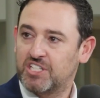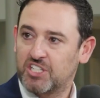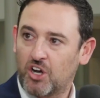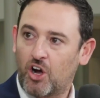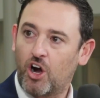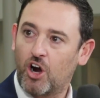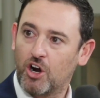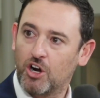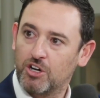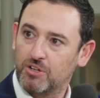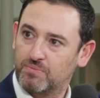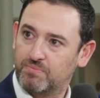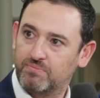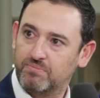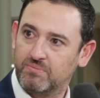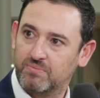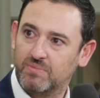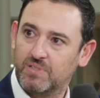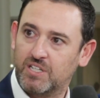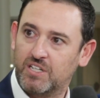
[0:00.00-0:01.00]
I mean,
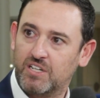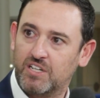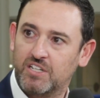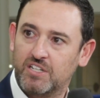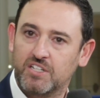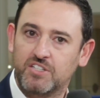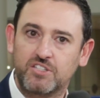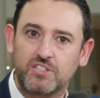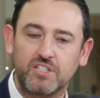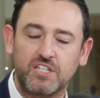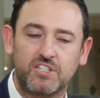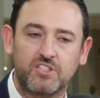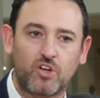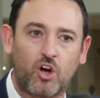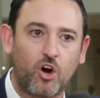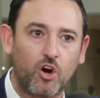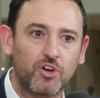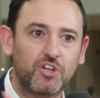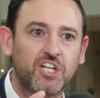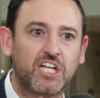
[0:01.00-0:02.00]

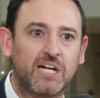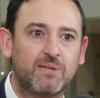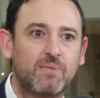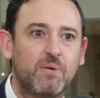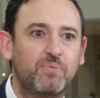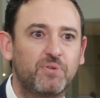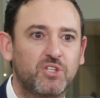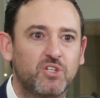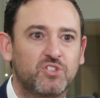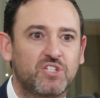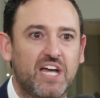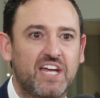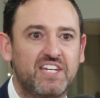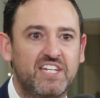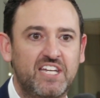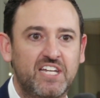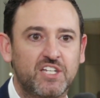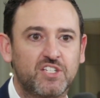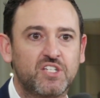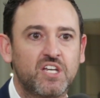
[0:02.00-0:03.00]
it's hard to come up with those
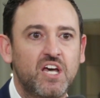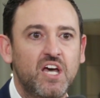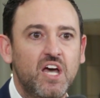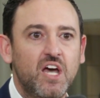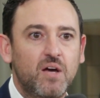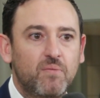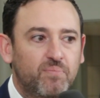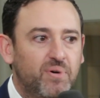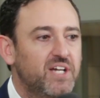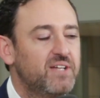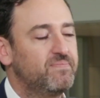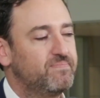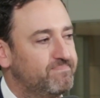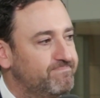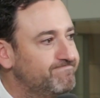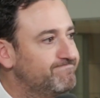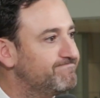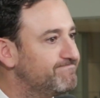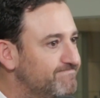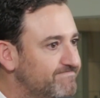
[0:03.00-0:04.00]
ideas, but
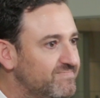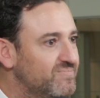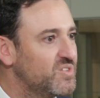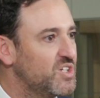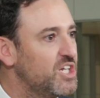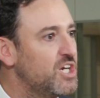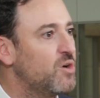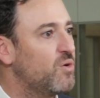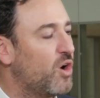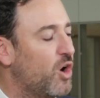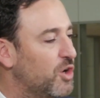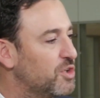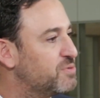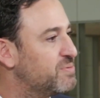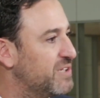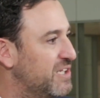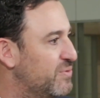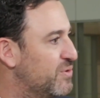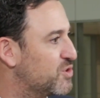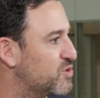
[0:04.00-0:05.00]

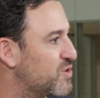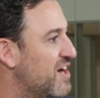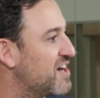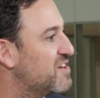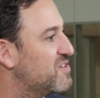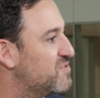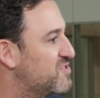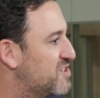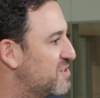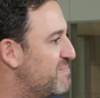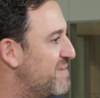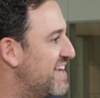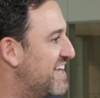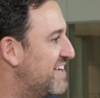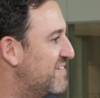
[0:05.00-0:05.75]
ultimately we're trying to